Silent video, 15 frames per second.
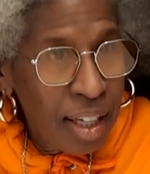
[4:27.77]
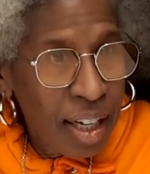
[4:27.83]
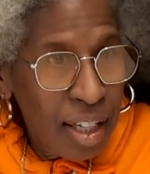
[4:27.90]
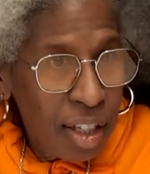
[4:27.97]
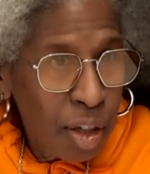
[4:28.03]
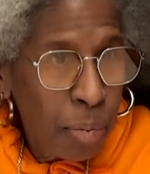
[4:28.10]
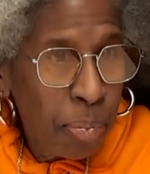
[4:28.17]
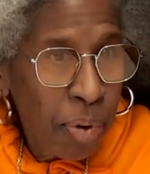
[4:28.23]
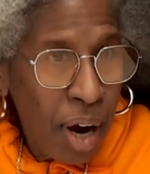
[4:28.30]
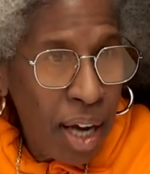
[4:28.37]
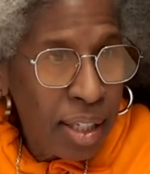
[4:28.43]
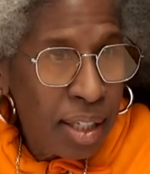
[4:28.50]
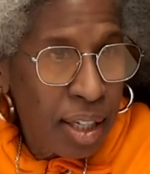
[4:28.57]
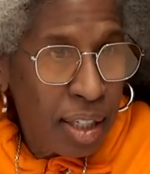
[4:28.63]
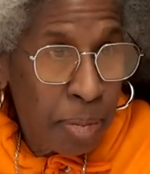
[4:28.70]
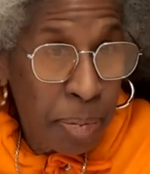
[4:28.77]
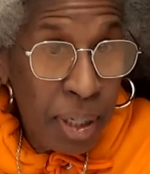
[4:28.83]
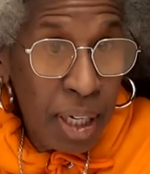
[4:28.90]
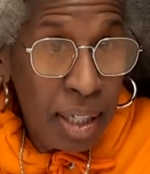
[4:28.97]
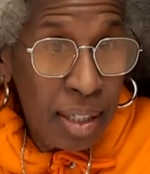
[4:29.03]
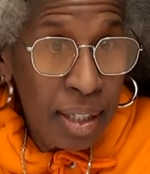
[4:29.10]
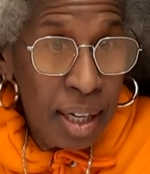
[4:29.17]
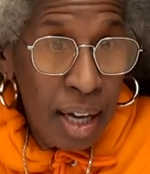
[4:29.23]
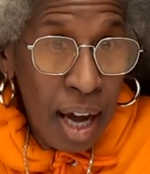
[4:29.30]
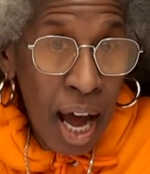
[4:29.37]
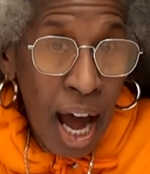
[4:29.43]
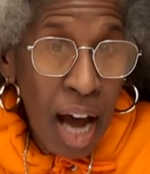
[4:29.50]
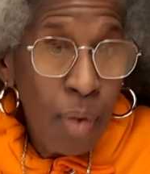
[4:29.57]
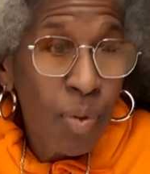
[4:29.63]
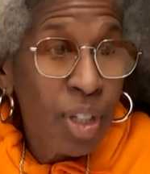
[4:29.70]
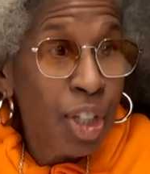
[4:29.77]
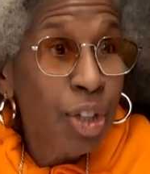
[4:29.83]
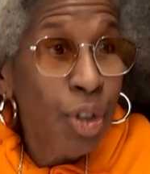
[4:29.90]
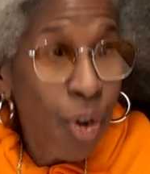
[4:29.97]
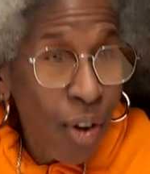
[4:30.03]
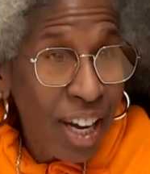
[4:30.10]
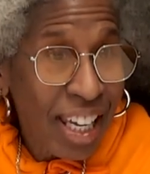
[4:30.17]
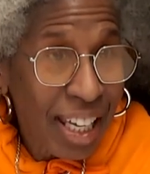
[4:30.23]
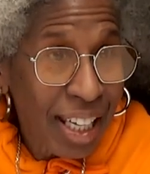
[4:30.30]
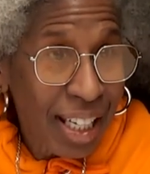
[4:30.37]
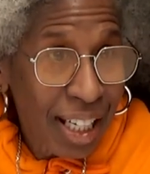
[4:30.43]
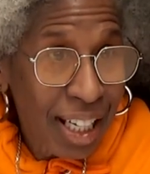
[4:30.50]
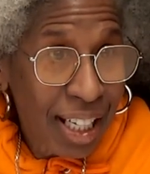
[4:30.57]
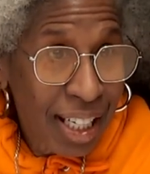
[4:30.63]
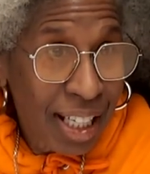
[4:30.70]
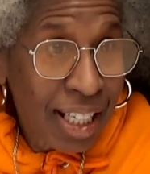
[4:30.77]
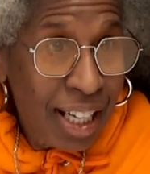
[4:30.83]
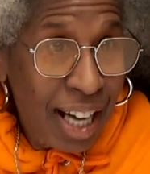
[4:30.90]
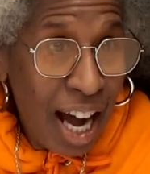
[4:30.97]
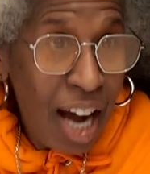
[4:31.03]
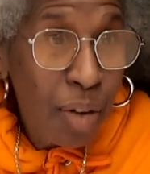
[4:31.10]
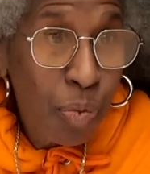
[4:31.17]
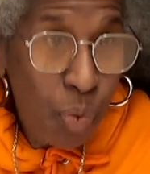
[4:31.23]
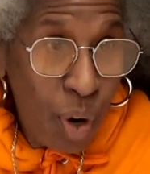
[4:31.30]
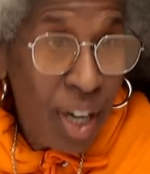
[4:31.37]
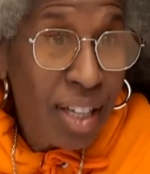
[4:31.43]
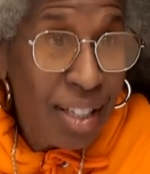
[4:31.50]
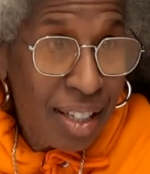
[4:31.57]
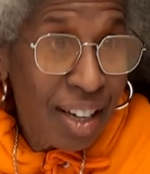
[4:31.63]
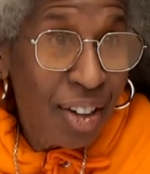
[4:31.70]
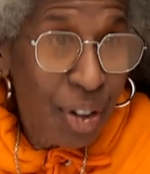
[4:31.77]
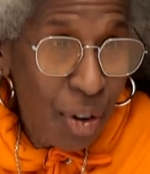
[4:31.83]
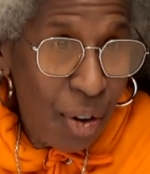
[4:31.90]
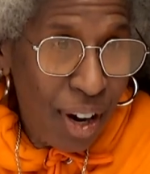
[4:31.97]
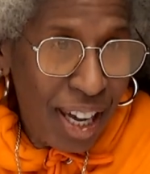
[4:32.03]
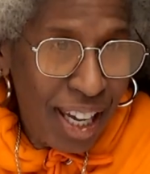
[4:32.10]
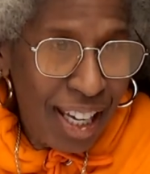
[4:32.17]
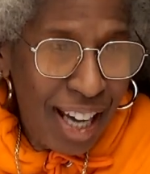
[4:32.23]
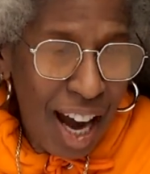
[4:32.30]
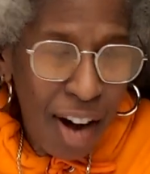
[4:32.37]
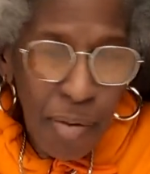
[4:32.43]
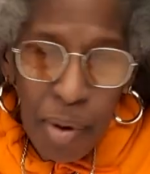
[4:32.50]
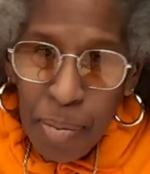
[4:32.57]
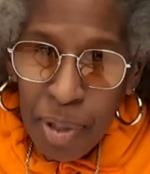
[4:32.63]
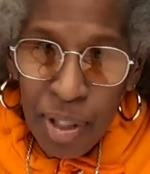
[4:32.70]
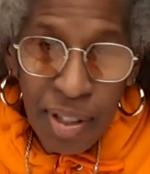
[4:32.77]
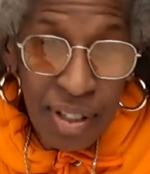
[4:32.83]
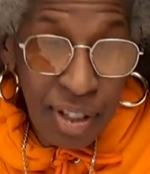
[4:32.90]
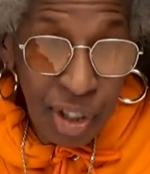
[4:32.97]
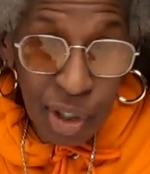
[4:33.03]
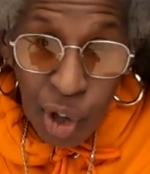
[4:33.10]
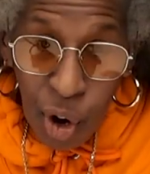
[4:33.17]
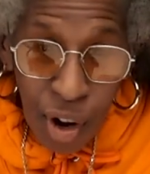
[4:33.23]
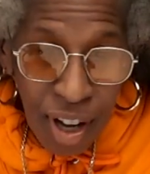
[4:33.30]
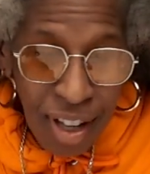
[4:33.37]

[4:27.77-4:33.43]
It's a process because I was annoying. I was annoying. I remember Salt